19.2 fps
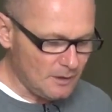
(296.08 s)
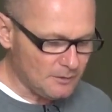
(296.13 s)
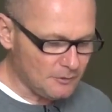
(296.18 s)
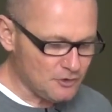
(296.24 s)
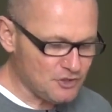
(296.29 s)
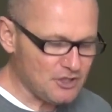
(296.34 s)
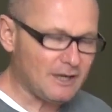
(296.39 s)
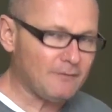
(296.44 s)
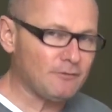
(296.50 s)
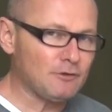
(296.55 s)

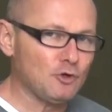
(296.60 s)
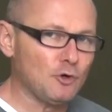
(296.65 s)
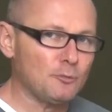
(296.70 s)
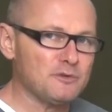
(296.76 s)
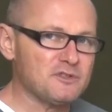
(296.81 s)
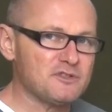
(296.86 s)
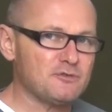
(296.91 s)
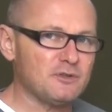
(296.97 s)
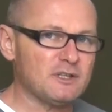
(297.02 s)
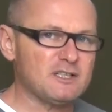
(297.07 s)
check with open
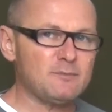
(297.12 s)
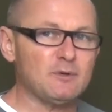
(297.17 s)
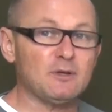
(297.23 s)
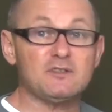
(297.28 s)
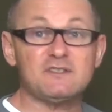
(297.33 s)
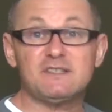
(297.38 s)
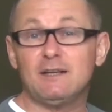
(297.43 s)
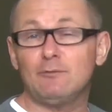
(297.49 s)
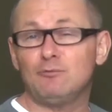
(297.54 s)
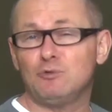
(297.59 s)
strings,
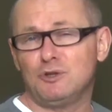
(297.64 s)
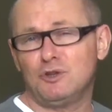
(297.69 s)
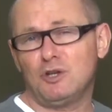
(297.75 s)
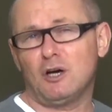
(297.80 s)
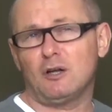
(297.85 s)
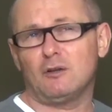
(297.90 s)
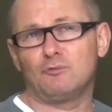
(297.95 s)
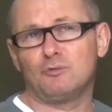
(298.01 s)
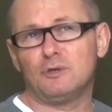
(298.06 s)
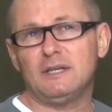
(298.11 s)
because they will
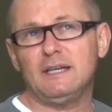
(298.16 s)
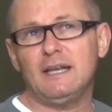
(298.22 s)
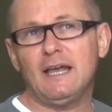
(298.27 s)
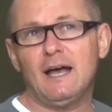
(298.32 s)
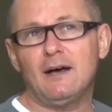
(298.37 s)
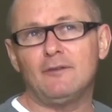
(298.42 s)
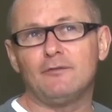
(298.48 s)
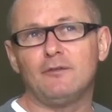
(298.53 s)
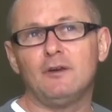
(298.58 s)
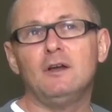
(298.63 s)
not really
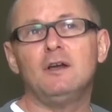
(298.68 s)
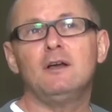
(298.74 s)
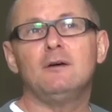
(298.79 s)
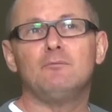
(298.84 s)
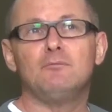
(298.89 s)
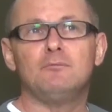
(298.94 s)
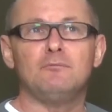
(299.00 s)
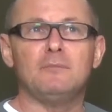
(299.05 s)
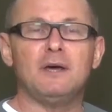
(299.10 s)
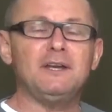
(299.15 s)
have
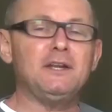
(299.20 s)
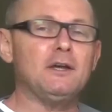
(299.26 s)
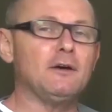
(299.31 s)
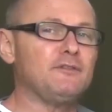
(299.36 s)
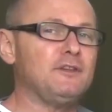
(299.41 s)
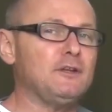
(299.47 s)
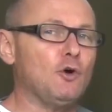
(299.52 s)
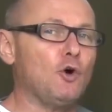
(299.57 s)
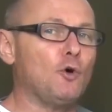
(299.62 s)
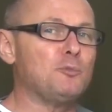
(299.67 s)
many of
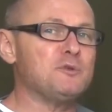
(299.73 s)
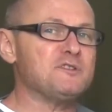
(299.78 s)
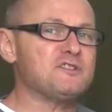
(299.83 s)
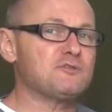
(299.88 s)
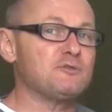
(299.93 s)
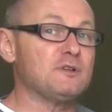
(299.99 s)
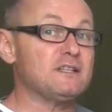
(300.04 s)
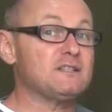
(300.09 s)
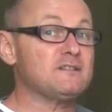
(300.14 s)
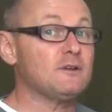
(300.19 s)
the open
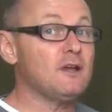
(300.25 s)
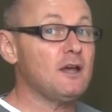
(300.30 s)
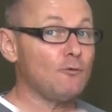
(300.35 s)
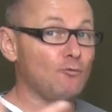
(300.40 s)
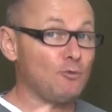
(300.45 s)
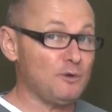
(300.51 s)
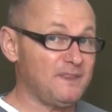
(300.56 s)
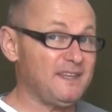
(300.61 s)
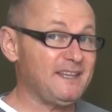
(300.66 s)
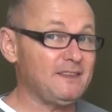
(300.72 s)
strings
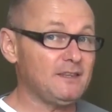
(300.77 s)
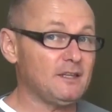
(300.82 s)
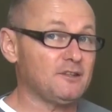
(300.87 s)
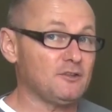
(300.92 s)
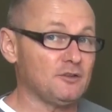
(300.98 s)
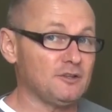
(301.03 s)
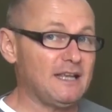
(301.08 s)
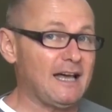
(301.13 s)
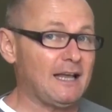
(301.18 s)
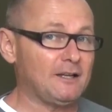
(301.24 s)
within the
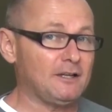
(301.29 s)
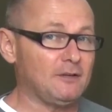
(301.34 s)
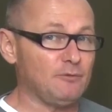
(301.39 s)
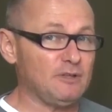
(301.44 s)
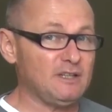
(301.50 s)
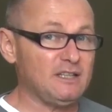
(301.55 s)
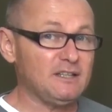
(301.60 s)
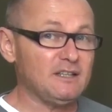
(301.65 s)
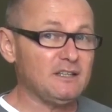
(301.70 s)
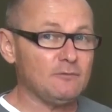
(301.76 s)
tonality,
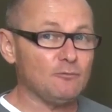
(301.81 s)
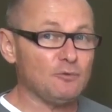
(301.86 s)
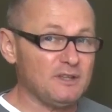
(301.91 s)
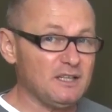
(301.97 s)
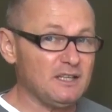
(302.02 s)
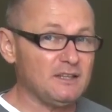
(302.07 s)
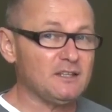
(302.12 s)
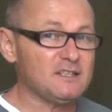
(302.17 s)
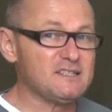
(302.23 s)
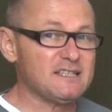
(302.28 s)

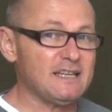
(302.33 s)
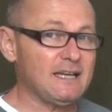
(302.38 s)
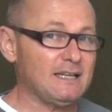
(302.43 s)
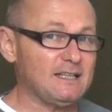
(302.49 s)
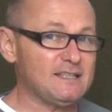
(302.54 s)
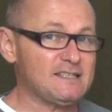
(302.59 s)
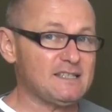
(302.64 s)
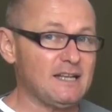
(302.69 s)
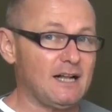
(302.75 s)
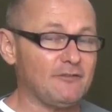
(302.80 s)
within the scale
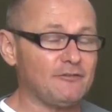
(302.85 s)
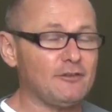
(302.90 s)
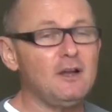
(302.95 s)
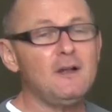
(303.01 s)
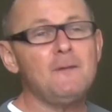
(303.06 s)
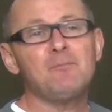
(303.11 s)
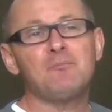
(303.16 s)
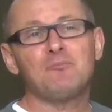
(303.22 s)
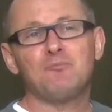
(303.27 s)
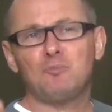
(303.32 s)
itself.
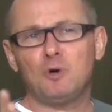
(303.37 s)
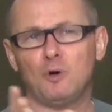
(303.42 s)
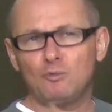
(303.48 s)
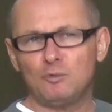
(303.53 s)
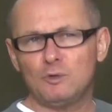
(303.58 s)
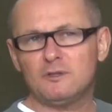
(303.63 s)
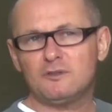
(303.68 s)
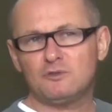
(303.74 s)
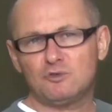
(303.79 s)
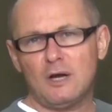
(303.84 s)
But
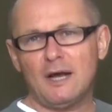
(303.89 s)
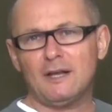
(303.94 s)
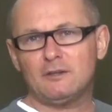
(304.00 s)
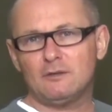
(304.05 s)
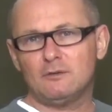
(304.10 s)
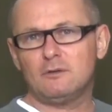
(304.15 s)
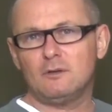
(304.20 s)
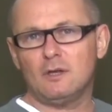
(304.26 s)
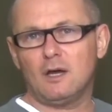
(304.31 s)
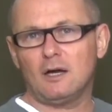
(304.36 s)
we'll try
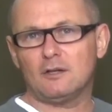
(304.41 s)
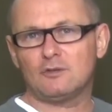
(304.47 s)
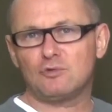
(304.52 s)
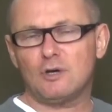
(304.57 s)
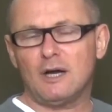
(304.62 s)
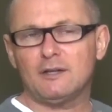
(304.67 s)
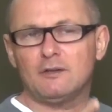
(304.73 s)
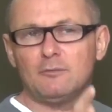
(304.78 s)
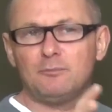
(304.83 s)
to